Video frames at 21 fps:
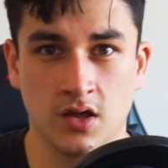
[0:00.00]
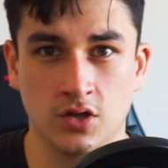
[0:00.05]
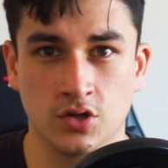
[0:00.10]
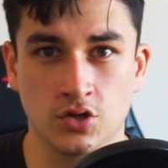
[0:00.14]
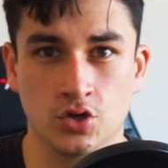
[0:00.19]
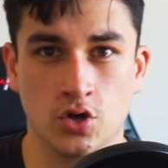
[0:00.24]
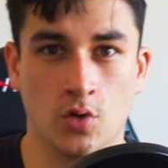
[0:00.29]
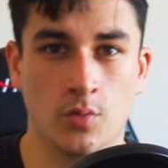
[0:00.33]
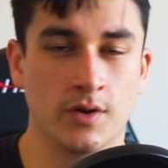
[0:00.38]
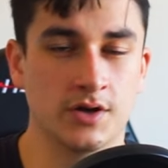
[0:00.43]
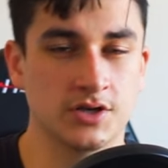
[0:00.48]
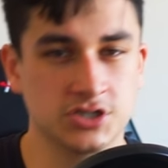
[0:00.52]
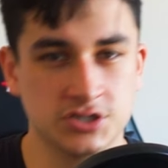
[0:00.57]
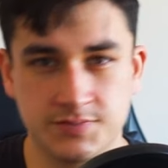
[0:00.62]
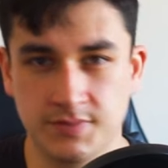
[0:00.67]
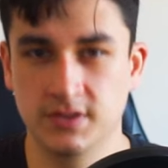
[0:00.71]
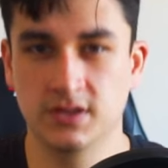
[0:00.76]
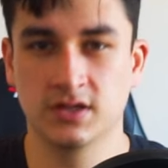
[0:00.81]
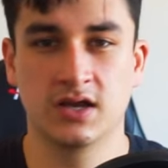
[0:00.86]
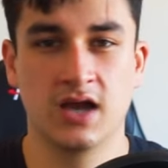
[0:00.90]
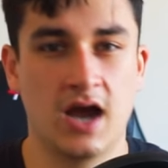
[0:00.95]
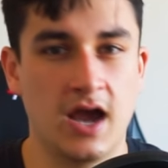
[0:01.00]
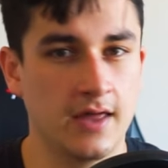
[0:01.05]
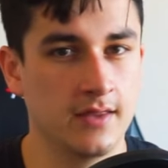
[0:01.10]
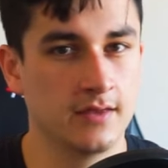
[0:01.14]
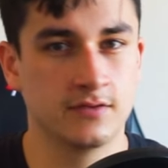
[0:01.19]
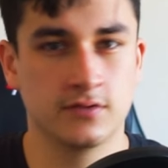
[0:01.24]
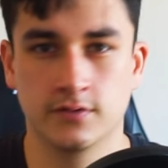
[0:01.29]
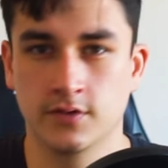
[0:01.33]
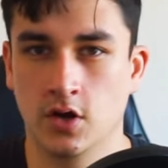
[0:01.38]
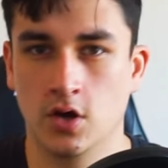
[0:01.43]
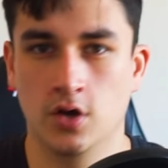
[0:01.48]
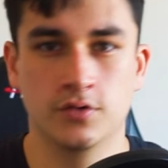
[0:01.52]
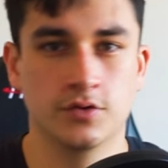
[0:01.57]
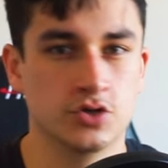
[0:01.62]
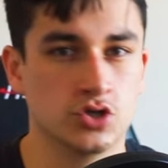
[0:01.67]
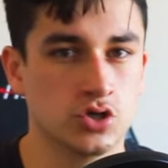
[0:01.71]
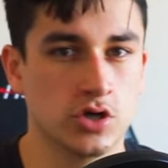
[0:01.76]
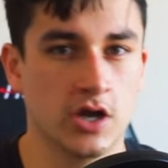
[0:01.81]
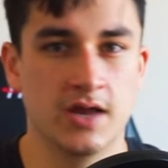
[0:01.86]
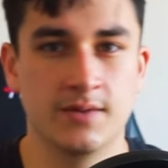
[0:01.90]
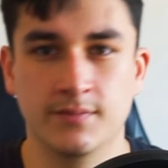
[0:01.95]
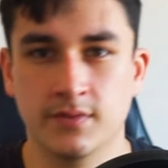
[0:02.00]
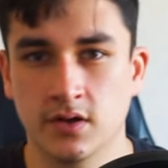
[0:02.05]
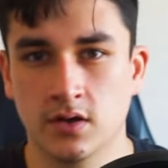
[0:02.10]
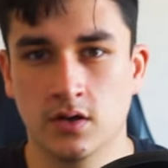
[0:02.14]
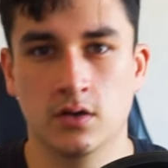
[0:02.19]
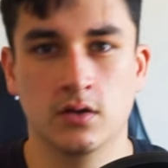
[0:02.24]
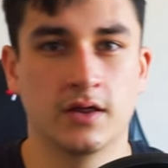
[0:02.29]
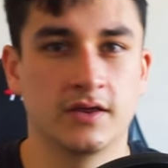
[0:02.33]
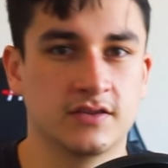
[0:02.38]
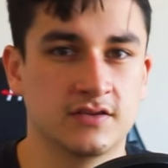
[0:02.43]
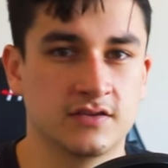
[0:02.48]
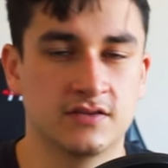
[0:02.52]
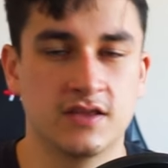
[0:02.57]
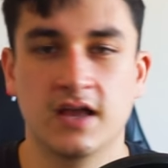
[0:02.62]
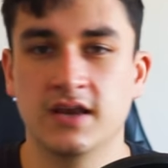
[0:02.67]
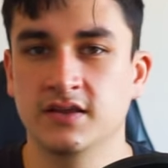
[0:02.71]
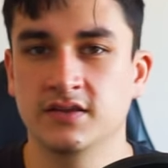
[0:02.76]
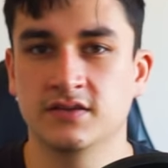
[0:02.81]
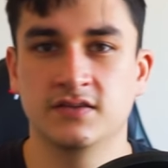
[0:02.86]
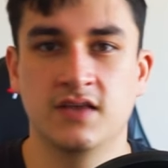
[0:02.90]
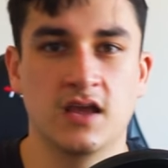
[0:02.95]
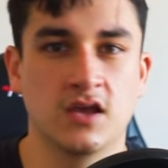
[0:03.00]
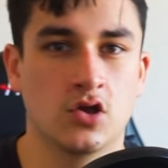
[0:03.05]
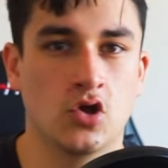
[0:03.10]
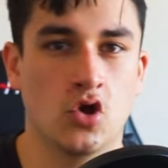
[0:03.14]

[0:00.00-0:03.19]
You don't want to just be the guy that's on the treadmill, like steady state